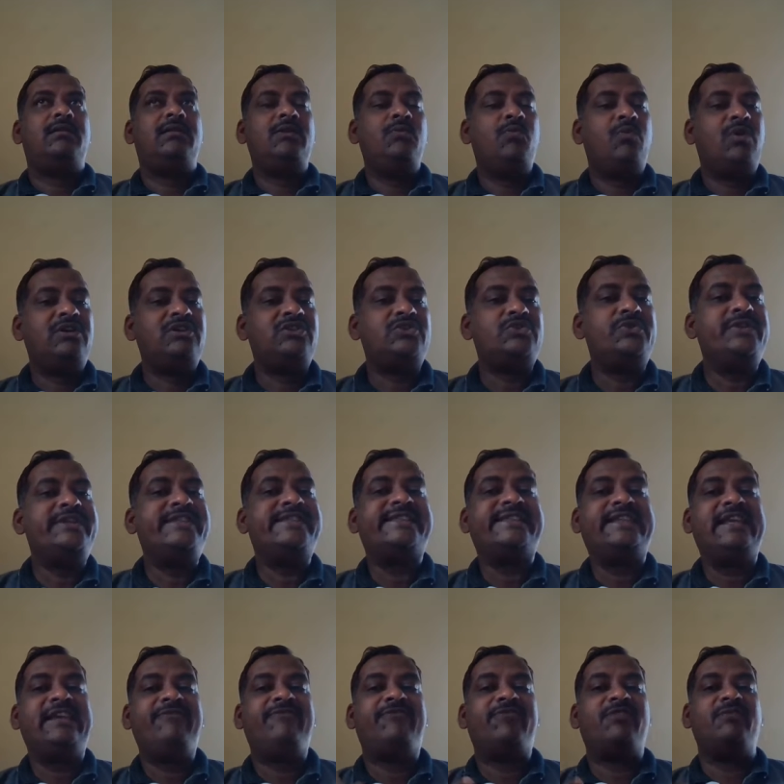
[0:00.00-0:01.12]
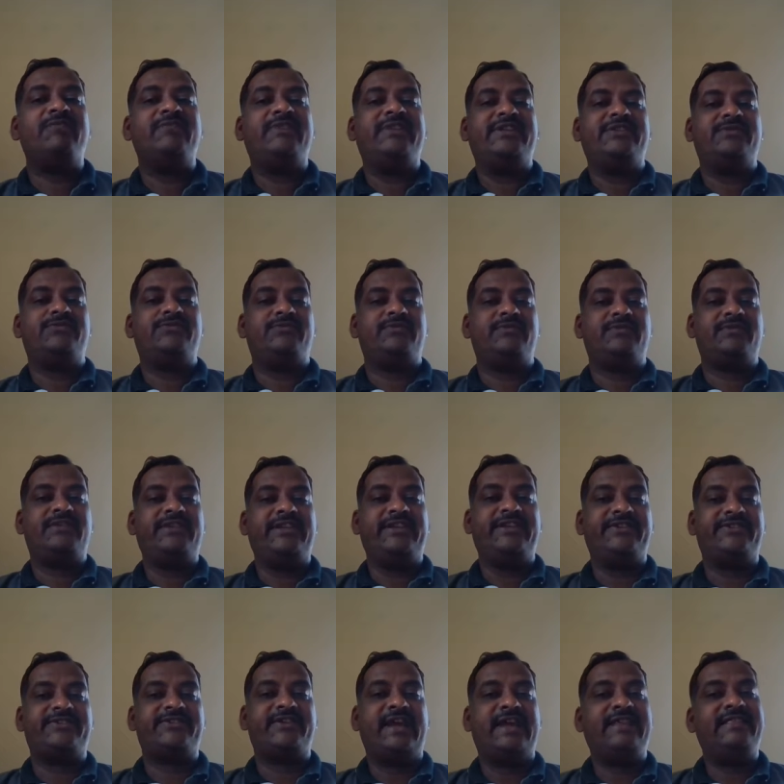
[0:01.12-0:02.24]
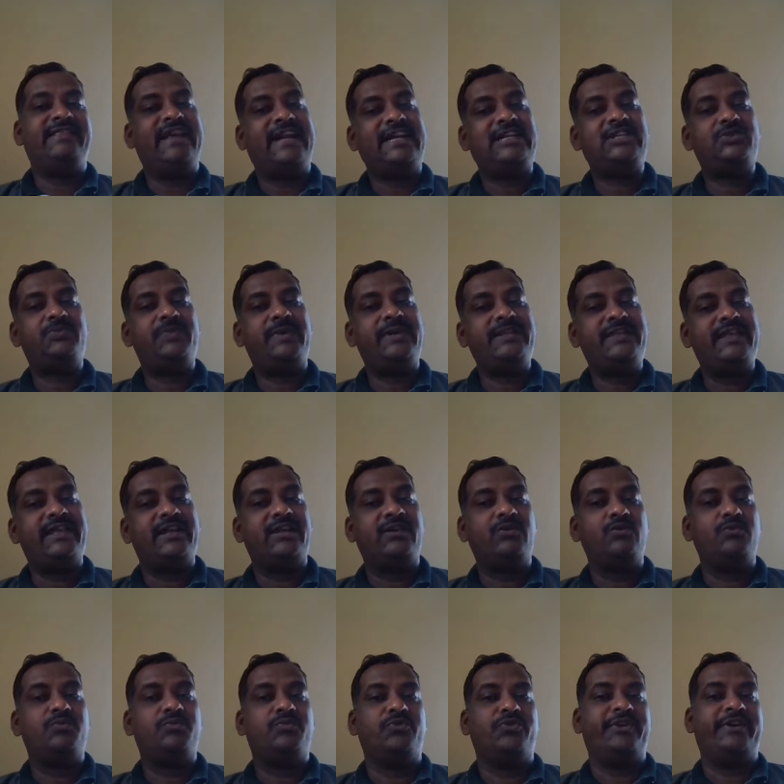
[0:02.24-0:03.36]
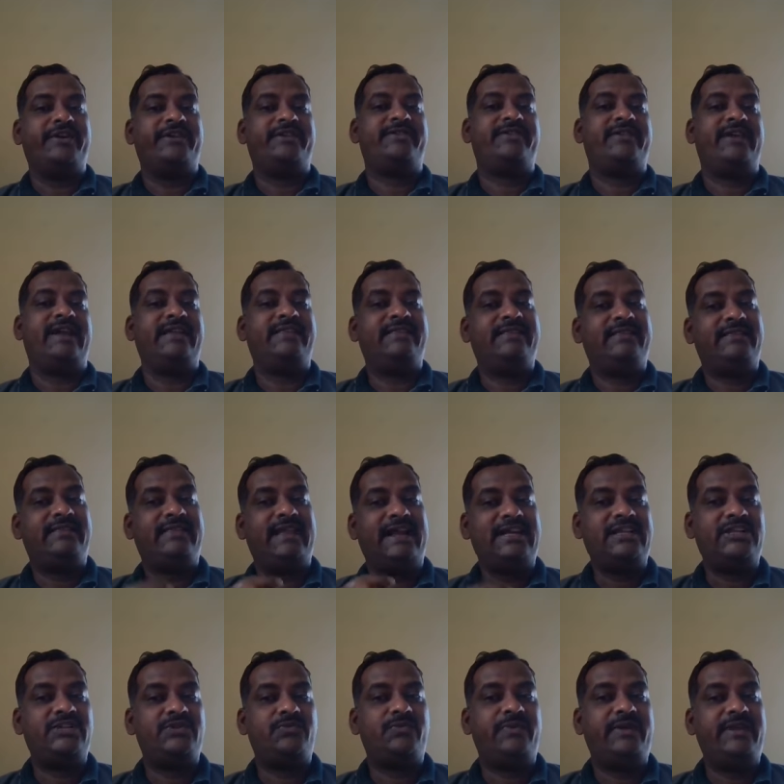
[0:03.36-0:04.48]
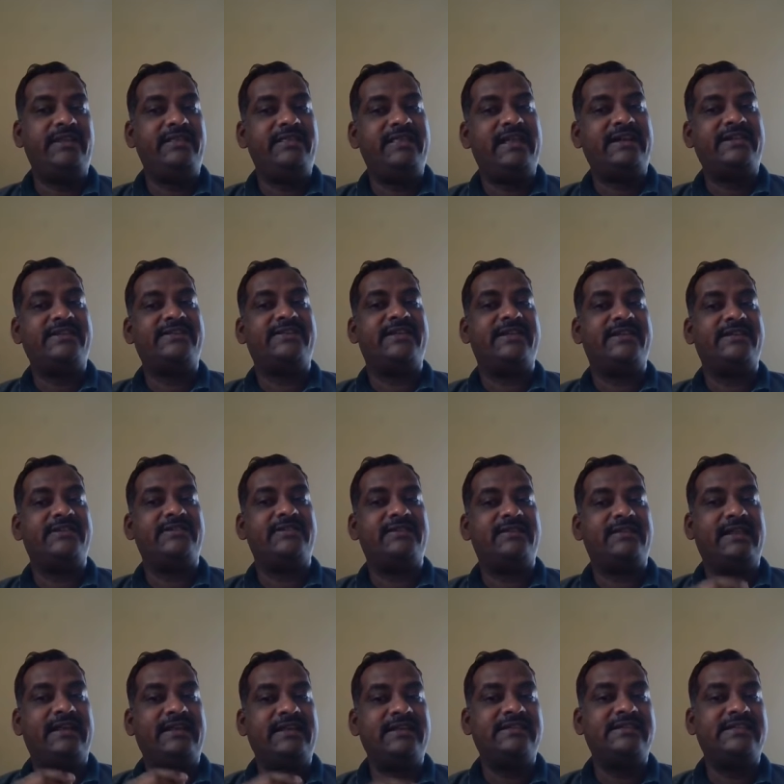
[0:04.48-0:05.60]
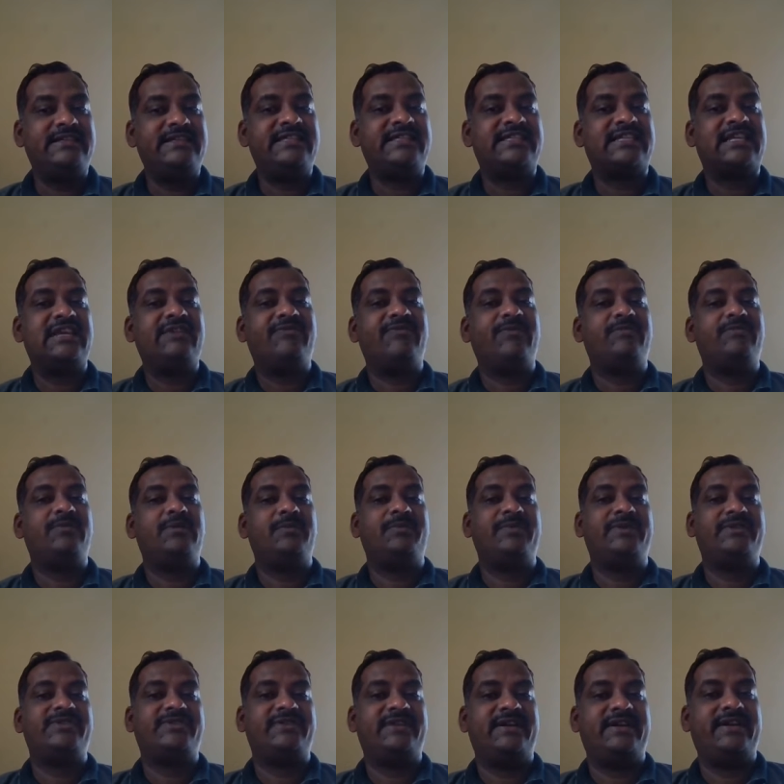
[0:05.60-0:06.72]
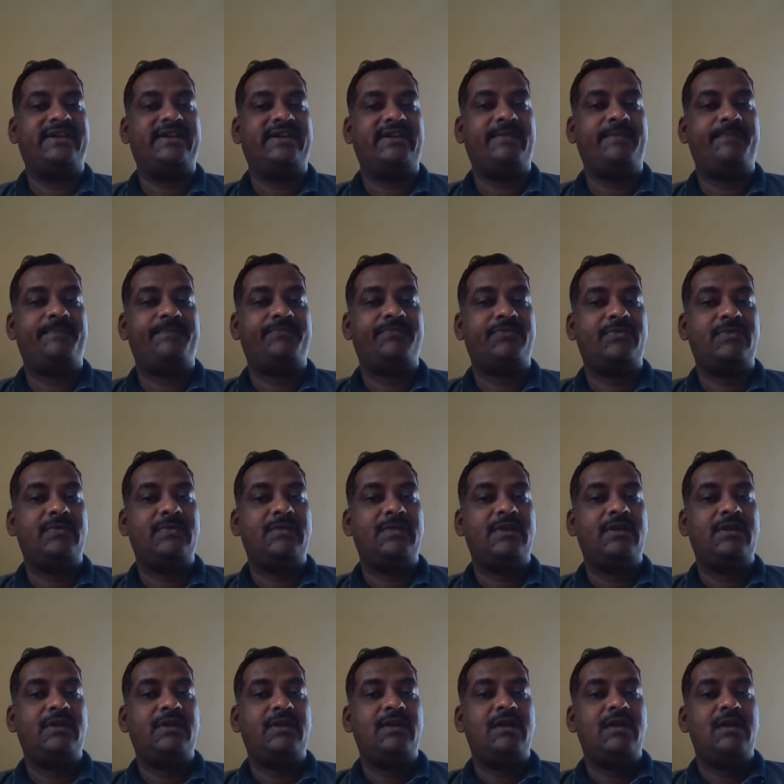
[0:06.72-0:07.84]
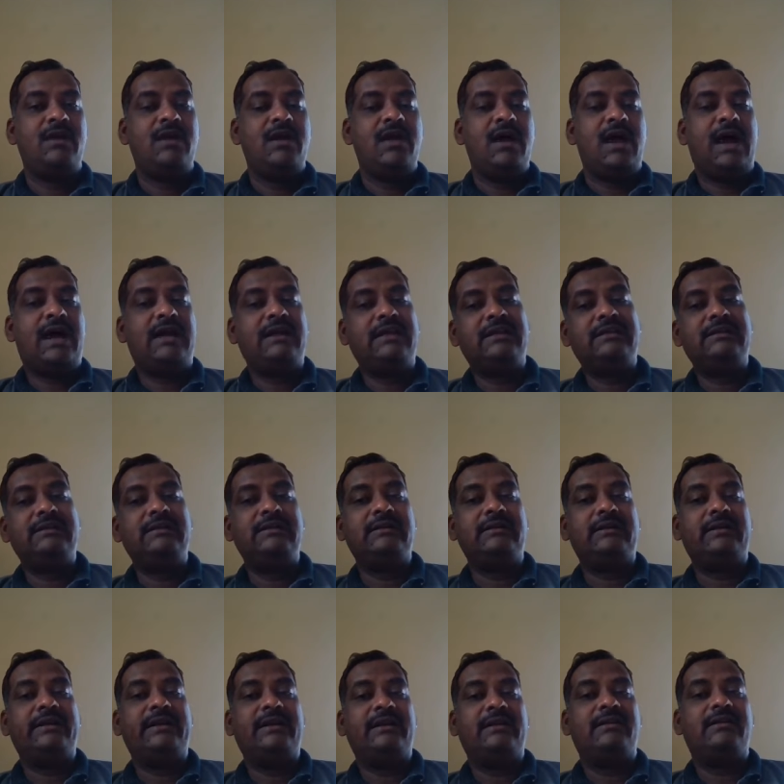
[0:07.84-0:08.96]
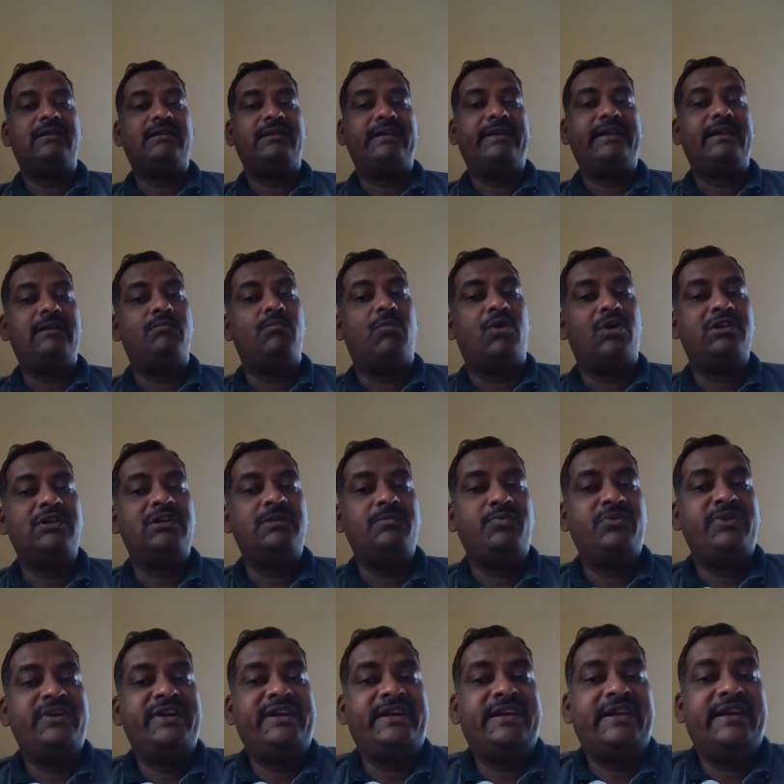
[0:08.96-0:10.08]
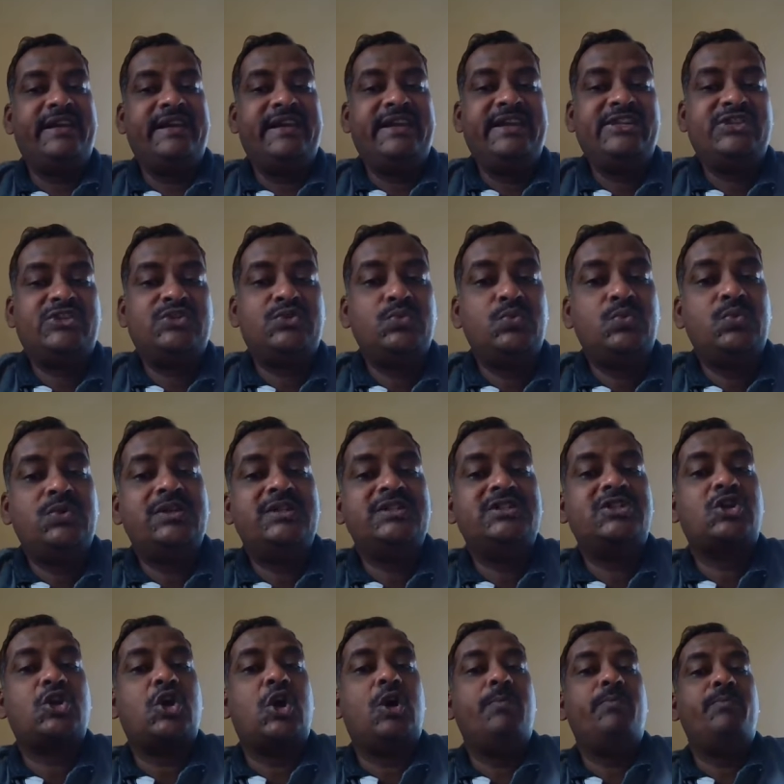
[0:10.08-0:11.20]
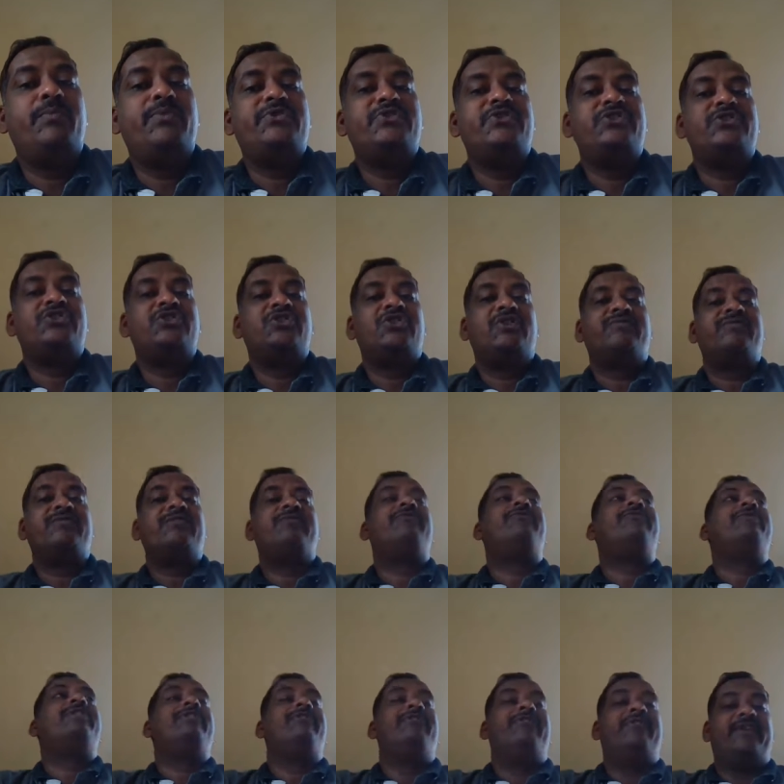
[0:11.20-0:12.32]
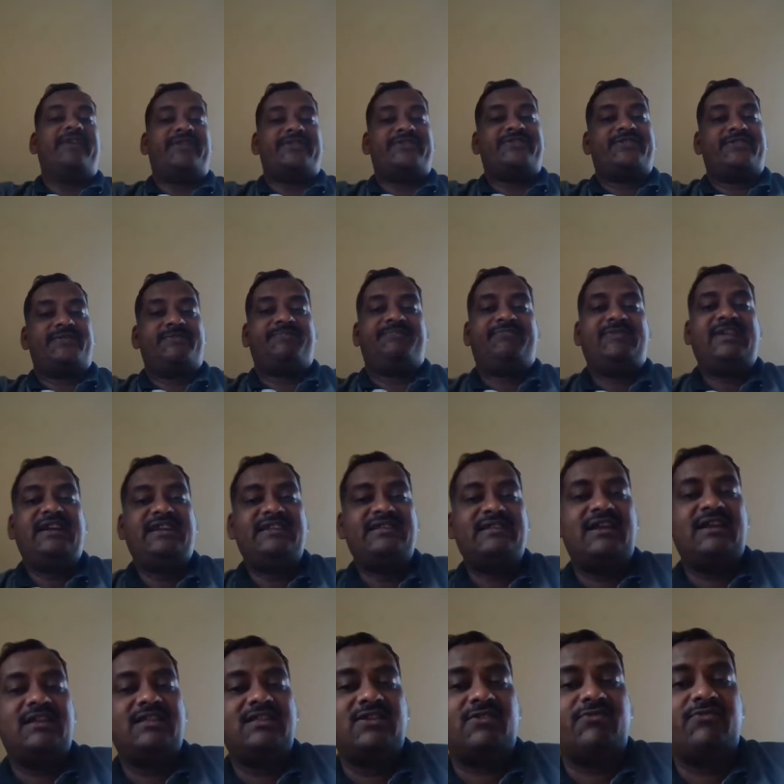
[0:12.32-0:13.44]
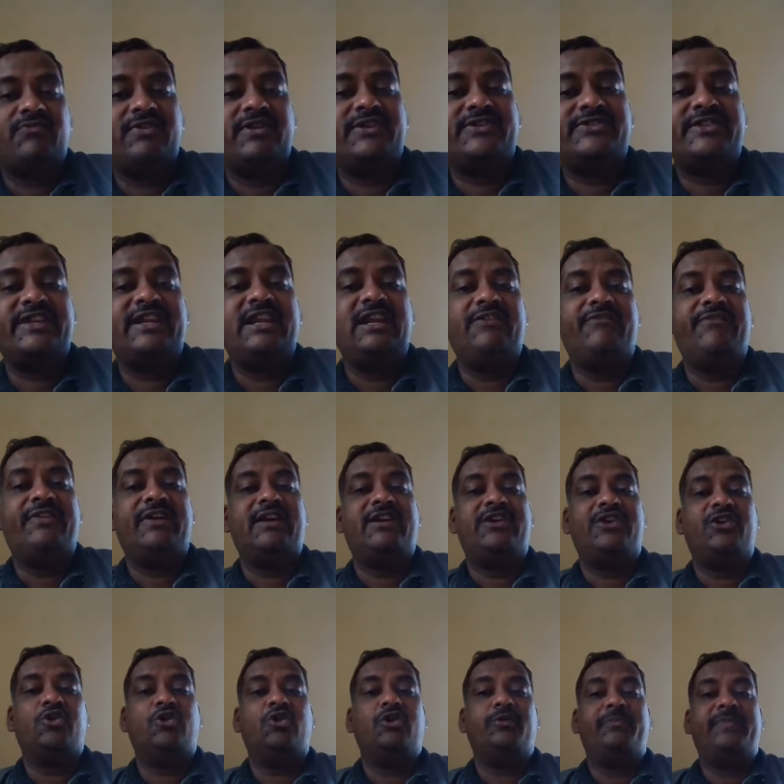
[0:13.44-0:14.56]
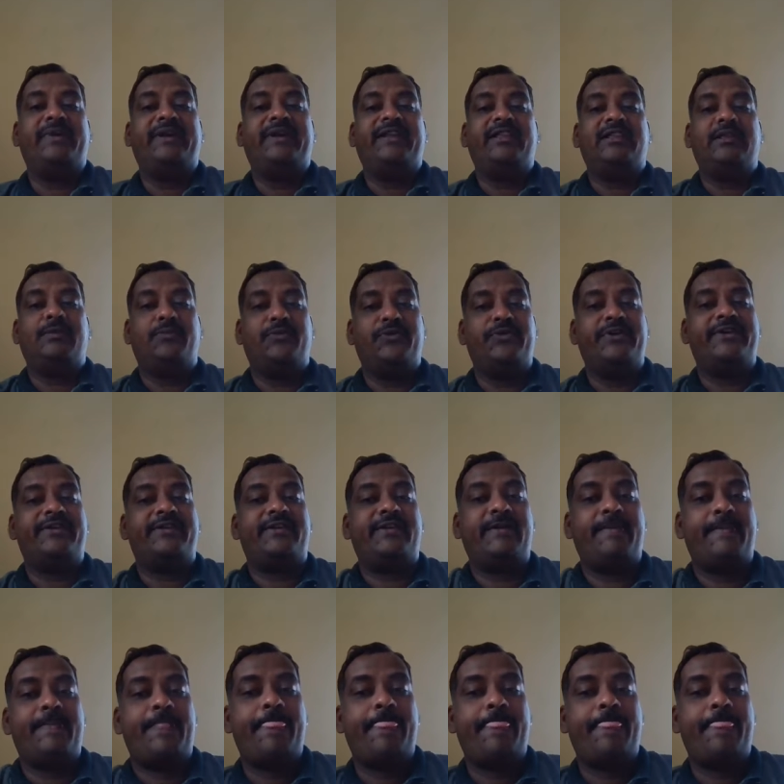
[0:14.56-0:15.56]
they wants to escape from these things, and that's why they wrote poetry, and that's in that sense that is the escape of the personality. Another trend in modern poetry is towards the composition of the free verse. That is another significant development in the poetry.